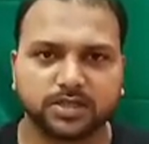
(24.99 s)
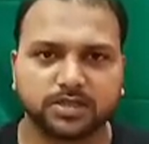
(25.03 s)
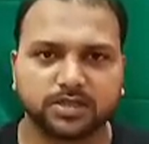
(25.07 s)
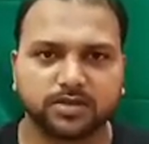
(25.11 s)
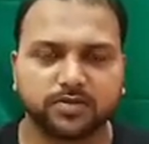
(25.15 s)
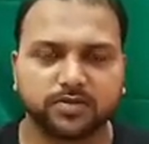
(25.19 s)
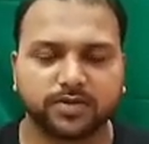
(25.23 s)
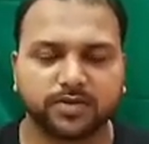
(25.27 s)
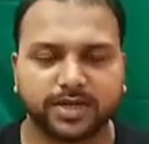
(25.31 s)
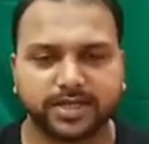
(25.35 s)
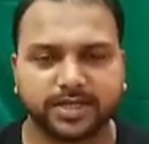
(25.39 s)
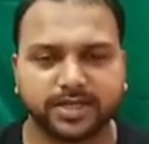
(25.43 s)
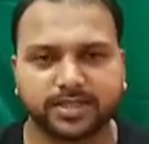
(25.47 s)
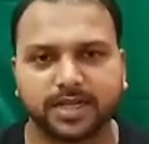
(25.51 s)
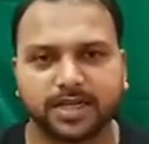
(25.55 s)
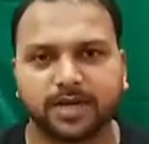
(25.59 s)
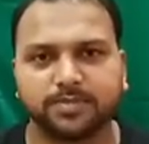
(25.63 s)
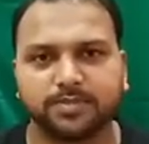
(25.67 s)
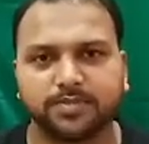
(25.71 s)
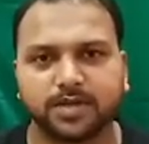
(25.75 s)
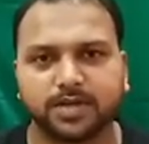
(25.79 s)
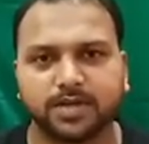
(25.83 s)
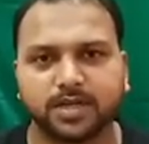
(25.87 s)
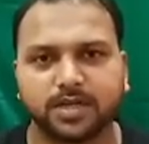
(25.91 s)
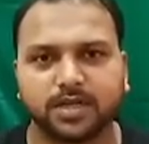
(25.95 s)
For
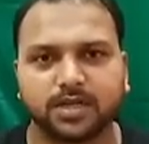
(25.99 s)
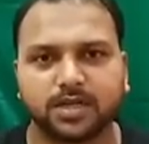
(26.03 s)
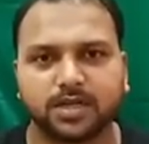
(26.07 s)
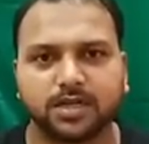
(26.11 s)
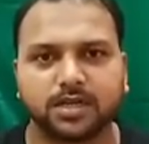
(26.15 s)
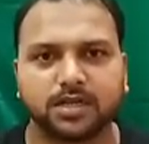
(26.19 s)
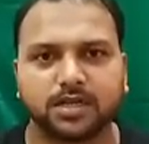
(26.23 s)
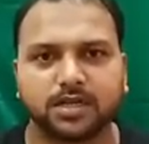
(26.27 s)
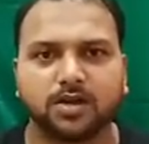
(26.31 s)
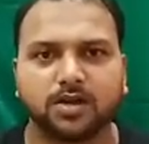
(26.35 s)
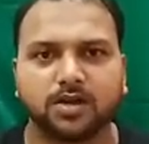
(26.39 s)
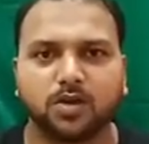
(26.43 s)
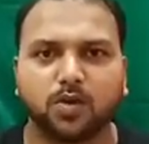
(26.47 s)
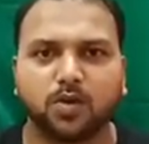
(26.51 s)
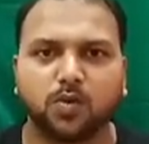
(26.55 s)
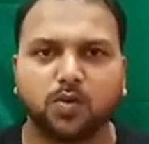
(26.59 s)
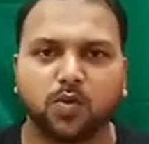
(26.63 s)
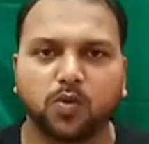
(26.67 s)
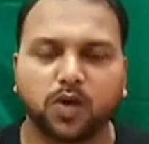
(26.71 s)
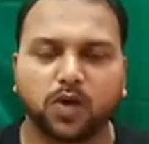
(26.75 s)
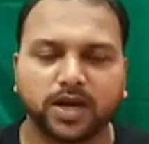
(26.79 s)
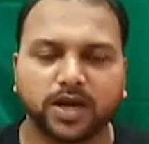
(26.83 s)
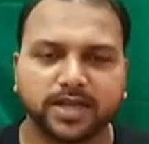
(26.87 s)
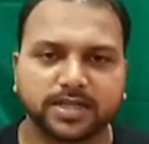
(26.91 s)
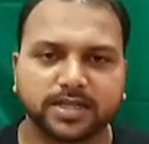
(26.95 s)
example,
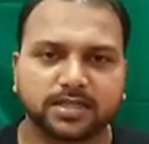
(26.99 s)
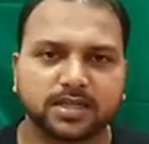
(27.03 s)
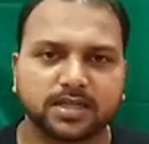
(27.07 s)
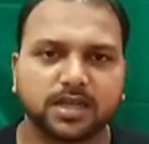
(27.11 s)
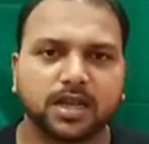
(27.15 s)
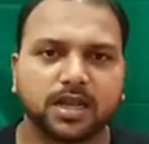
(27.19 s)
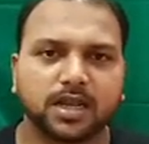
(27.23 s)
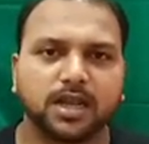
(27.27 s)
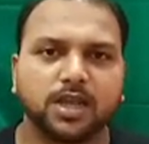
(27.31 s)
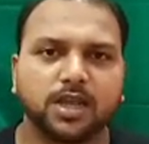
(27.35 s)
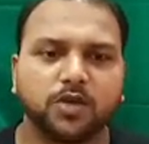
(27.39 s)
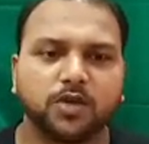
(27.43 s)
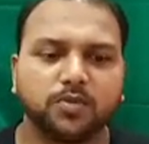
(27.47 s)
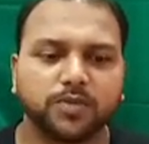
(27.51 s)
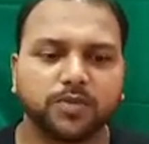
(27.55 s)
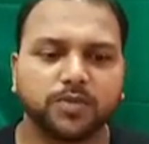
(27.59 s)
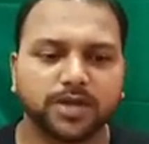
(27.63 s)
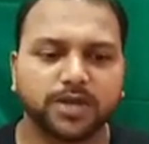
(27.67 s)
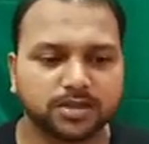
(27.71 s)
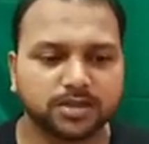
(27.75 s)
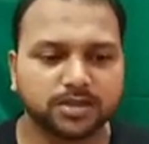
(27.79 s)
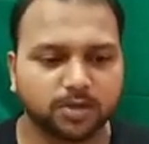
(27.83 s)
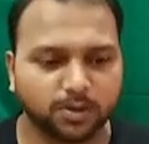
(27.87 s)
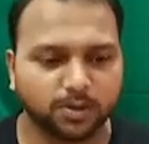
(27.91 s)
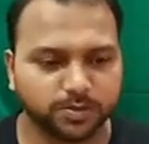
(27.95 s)
what is
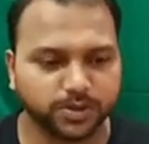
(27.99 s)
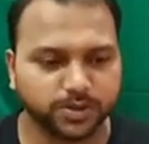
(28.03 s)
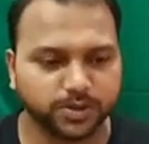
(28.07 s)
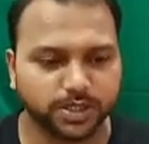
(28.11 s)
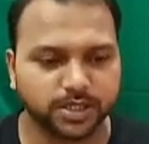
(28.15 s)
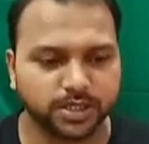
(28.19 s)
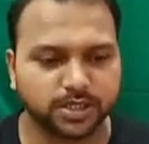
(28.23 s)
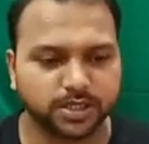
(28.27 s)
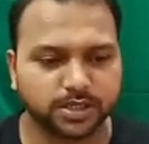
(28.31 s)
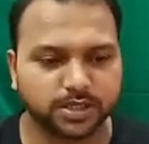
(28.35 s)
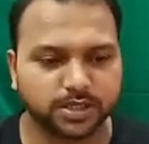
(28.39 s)
luminous object?